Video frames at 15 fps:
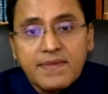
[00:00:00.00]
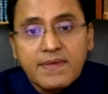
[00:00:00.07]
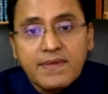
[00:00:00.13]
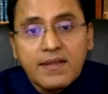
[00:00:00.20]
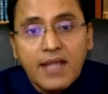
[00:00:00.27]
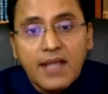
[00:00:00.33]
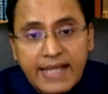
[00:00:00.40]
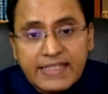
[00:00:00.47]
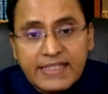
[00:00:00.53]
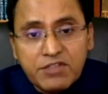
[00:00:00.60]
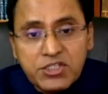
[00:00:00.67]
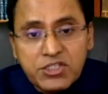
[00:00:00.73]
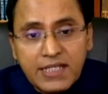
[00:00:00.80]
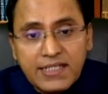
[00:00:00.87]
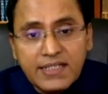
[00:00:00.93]
as I was
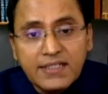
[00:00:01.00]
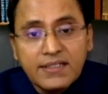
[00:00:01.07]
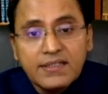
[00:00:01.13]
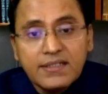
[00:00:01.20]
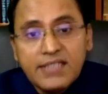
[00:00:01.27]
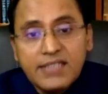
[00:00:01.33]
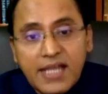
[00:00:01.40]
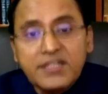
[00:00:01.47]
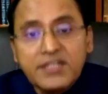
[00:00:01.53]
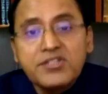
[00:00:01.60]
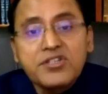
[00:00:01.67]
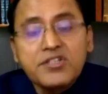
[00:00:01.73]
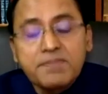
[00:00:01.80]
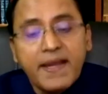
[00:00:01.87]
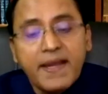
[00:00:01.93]
telling, the attention
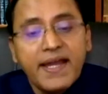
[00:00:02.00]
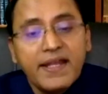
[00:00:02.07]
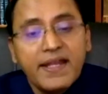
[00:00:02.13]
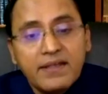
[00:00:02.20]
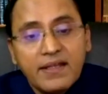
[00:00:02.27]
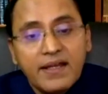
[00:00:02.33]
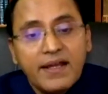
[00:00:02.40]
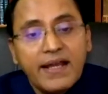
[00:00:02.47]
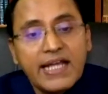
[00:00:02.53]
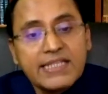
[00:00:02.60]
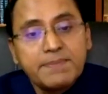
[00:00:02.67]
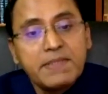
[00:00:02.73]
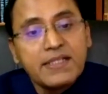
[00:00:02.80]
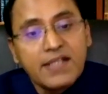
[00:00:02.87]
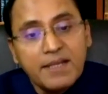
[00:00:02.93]
span has
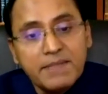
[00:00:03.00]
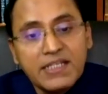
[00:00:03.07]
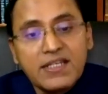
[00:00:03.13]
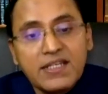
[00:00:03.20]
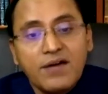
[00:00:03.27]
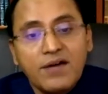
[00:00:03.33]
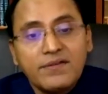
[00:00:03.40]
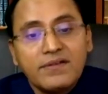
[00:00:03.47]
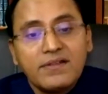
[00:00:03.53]
been coming down.